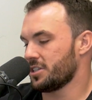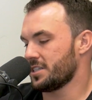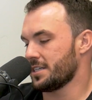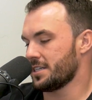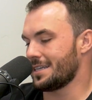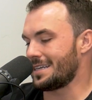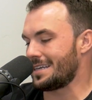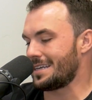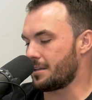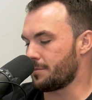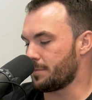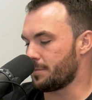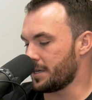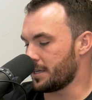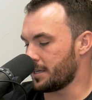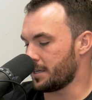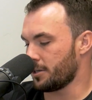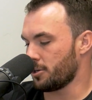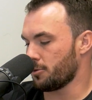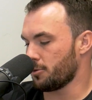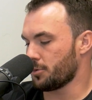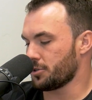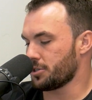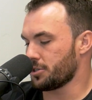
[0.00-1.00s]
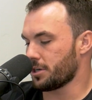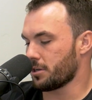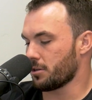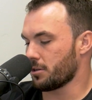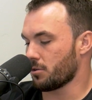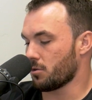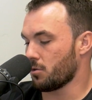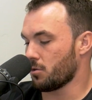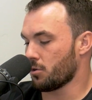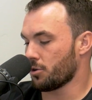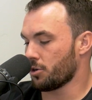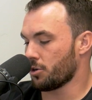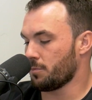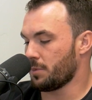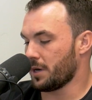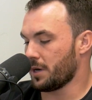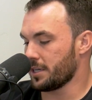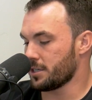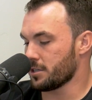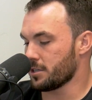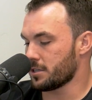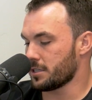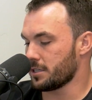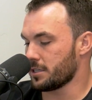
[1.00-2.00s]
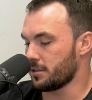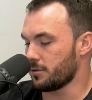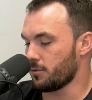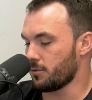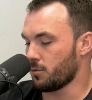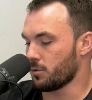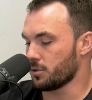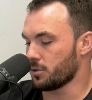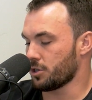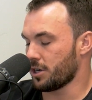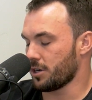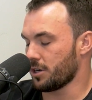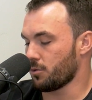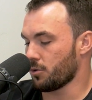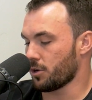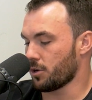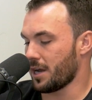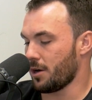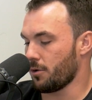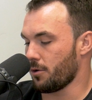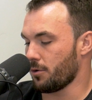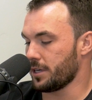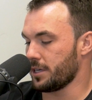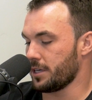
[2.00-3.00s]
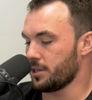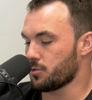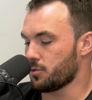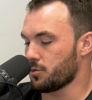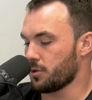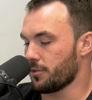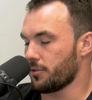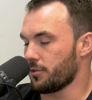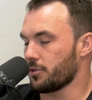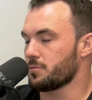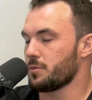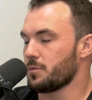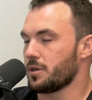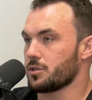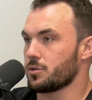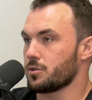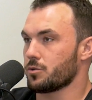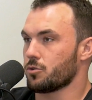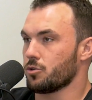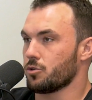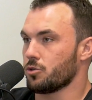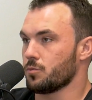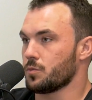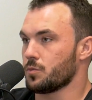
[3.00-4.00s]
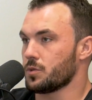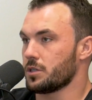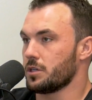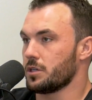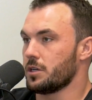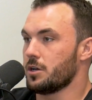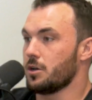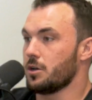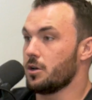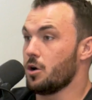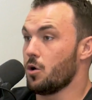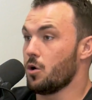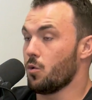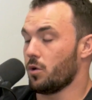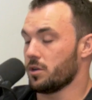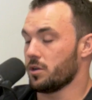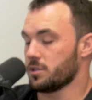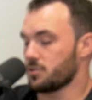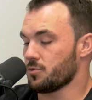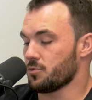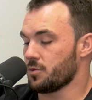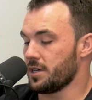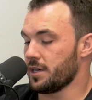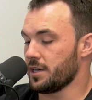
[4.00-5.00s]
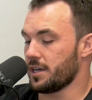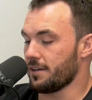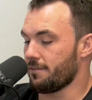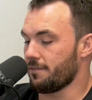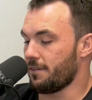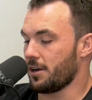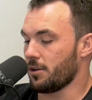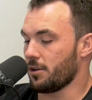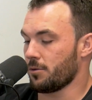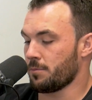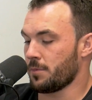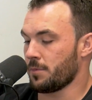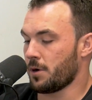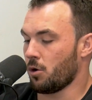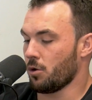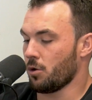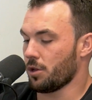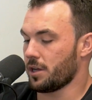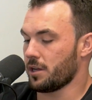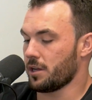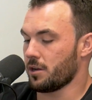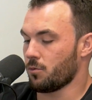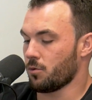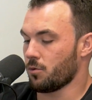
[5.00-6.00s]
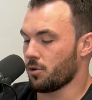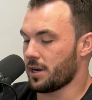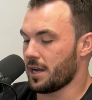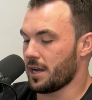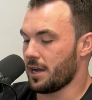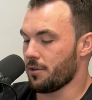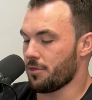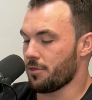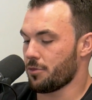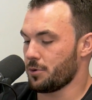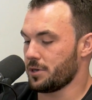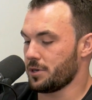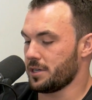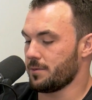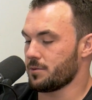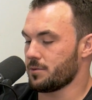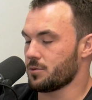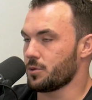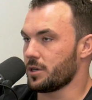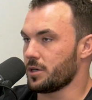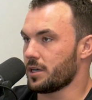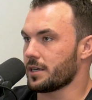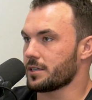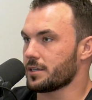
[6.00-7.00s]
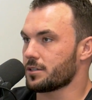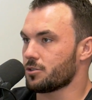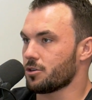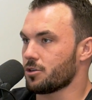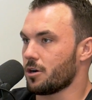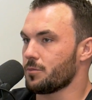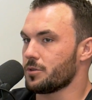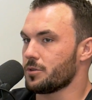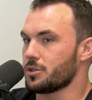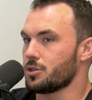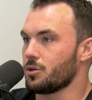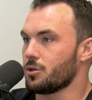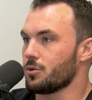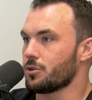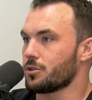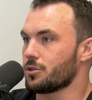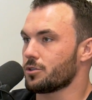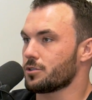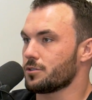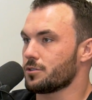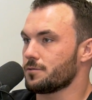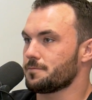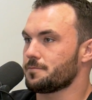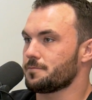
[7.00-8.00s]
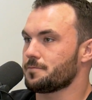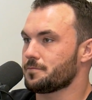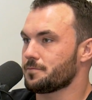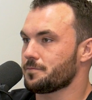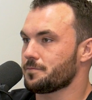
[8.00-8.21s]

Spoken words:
So it doesn't need to be in any particular order, but I just try to work out each one of those muscle groups once a week. If I'm only going to work out 3 times a week, I drop the shoulders.